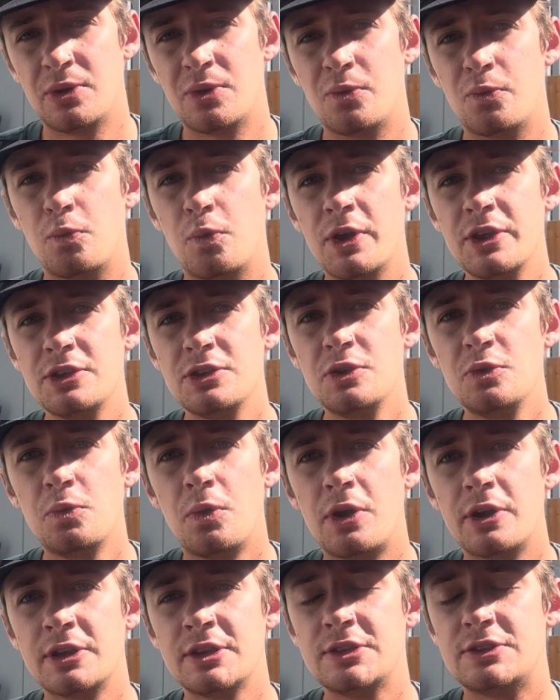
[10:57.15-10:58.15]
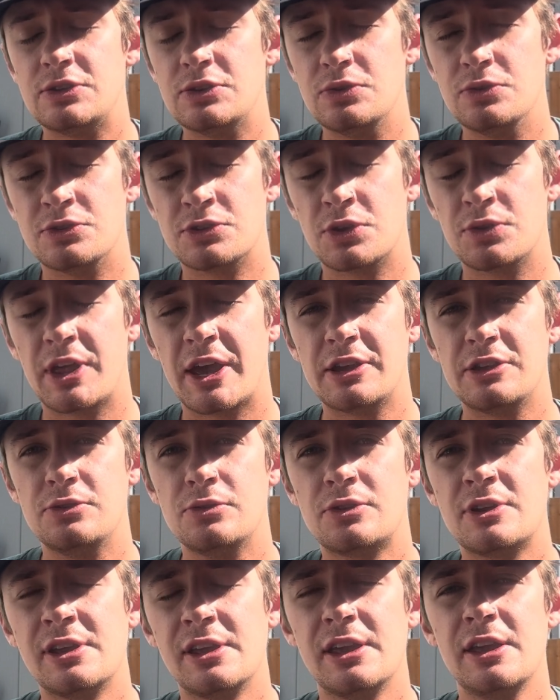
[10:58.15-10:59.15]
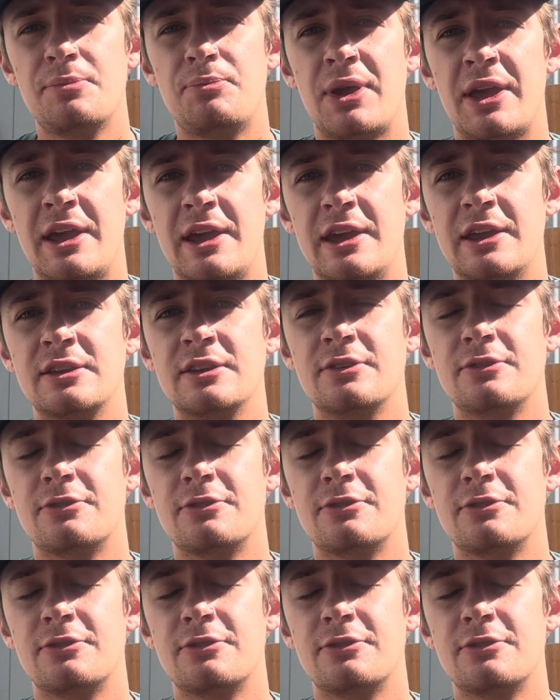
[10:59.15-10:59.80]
What you want to do so that you can get paid